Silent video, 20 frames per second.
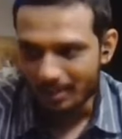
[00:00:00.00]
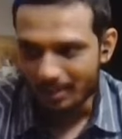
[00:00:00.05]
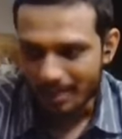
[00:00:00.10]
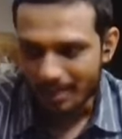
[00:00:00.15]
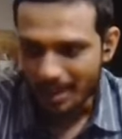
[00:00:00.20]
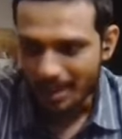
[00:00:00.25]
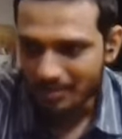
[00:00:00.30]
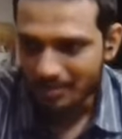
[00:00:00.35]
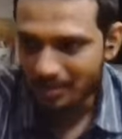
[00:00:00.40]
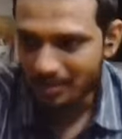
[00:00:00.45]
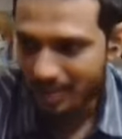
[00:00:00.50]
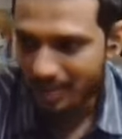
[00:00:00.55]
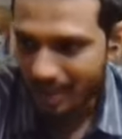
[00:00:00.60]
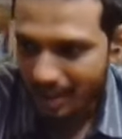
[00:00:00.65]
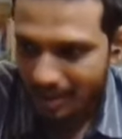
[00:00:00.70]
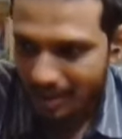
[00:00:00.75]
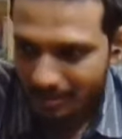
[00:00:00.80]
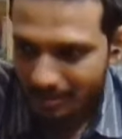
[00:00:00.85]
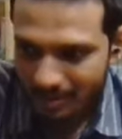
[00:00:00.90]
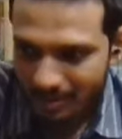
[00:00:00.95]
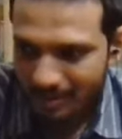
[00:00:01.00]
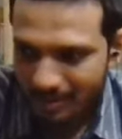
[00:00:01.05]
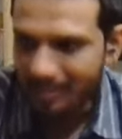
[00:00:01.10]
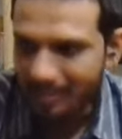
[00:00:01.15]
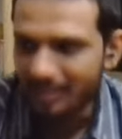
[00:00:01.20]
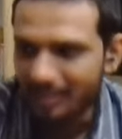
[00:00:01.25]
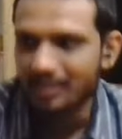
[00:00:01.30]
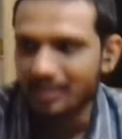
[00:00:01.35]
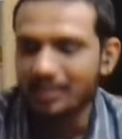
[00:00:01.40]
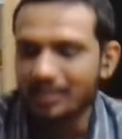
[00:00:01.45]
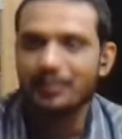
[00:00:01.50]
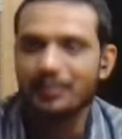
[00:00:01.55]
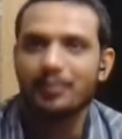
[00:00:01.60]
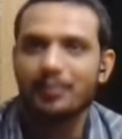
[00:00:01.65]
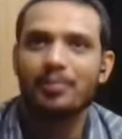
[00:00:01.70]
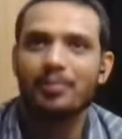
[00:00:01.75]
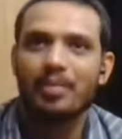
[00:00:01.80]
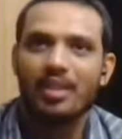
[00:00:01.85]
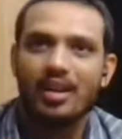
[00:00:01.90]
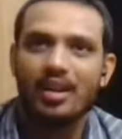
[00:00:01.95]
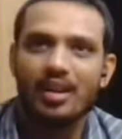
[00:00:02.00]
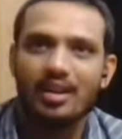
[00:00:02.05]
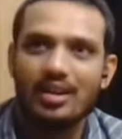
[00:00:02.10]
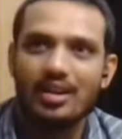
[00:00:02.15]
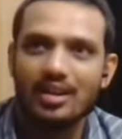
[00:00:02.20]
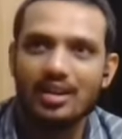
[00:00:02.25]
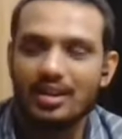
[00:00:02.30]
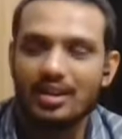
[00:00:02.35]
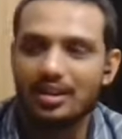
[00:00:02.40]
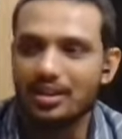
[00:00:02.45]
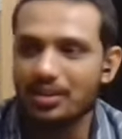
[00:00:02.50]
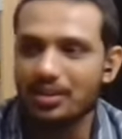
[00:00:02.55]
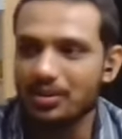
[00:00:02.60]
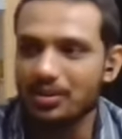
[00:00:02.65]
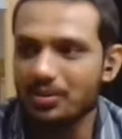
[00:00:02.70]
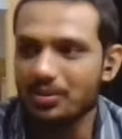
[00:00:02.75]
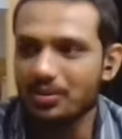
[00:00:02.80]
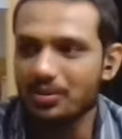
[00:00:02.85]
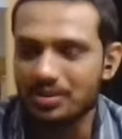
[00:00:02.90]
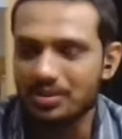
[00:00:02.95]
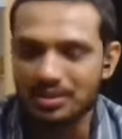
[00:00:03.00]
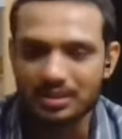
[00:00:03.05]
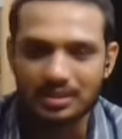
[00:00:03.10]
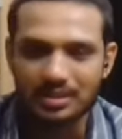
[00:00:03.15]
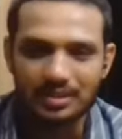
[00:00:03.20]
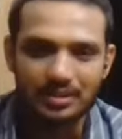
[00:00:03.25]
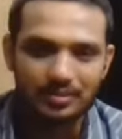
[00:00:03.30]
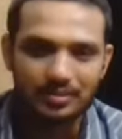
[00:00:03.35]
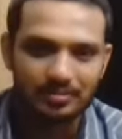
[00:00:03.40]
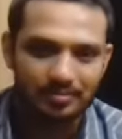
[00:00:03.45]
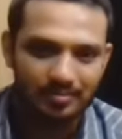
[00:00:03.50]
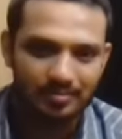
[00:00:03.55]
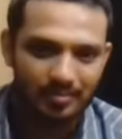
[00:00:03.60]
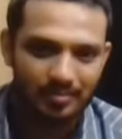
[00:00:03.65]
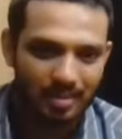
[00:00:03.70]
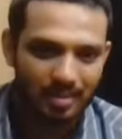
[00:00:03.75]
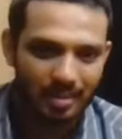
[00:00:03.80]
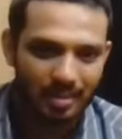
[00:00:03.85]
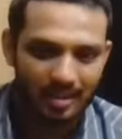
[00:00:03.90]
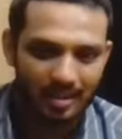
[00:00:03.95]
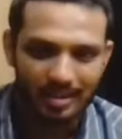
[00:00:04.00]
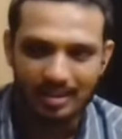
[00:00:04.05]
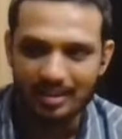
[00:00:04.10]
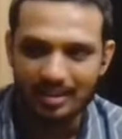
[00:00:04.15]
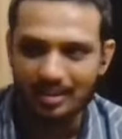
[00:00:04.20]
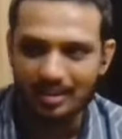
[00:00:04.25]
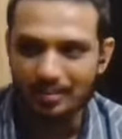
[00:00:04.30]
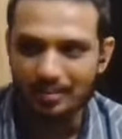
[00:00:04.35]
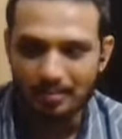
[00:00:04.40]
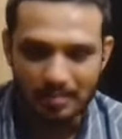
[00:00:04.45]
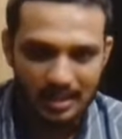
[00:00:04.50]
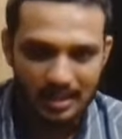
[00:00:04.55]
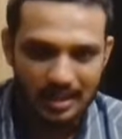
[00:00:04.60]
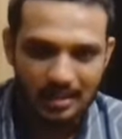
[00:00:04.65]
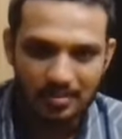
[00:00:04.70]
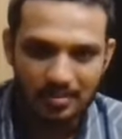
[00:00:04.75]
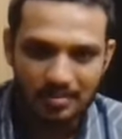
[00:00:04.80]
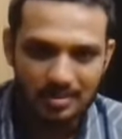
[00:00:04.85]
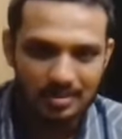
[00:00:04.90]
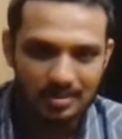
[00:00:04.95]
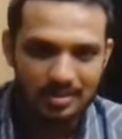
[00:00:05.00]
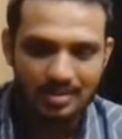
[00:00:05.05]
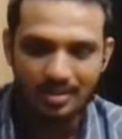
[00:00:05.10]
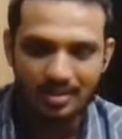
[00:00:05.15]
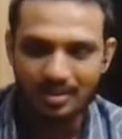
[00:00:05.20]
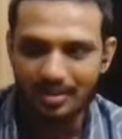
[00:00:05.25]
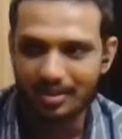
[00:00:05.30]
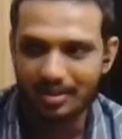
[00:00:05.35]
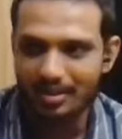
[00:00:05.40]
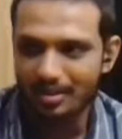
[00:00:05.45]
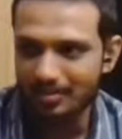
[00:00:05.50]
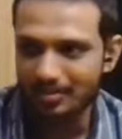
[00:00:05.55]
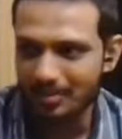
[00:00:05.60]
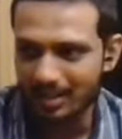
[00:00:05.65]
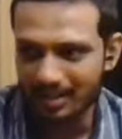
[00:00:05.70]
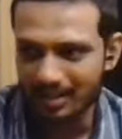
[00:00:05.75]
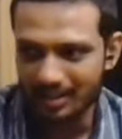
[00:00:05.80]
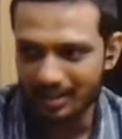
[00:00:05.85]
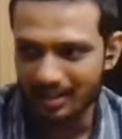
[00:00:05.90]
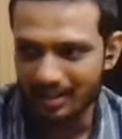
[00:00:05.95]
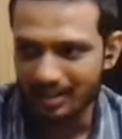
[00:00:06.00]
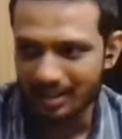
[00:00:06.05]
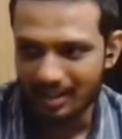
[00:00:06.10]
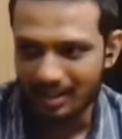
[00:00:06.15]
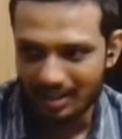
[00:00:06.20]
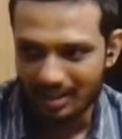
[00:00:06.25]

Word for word: very massive stadium with uh, huge beams on top and